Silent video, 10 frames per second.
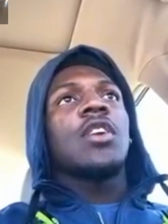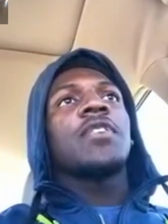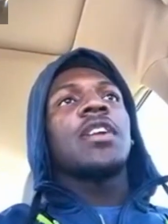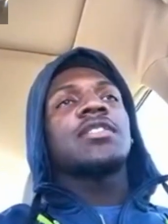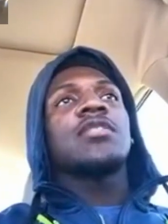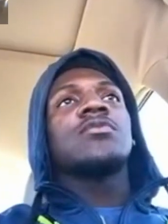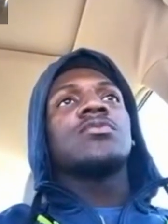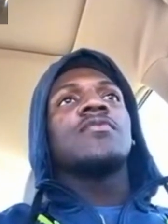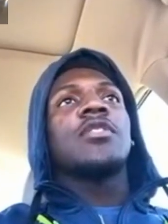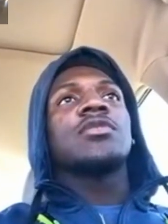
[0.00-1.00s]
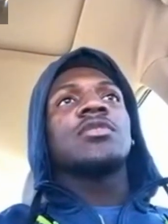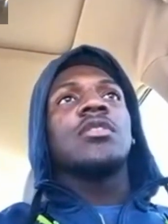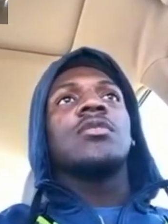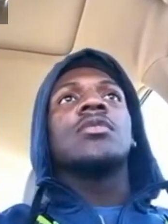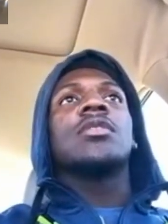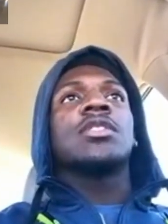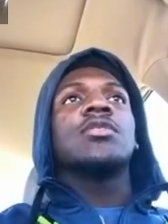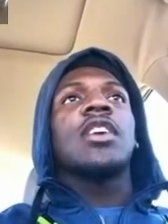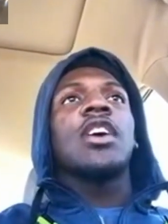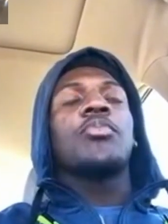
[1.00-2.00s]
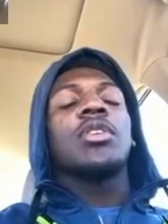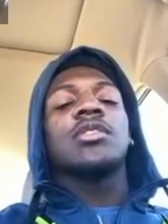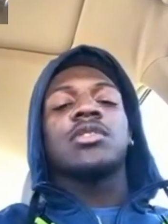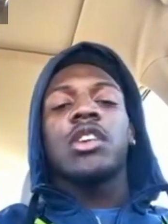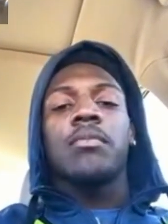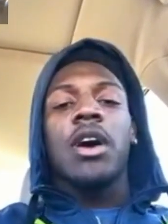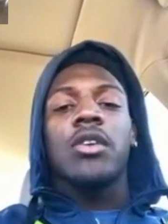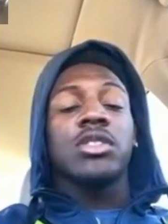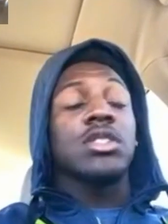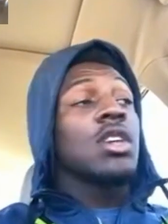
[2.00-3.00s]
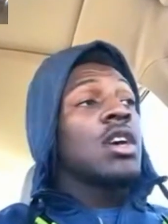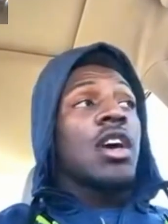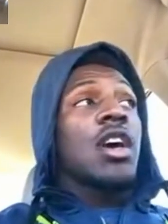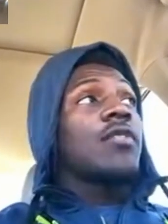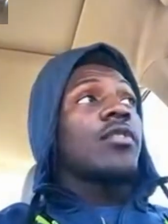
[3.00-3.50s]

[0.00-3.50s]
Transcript: So I feel like Southern University is going to continue to have players to come out and just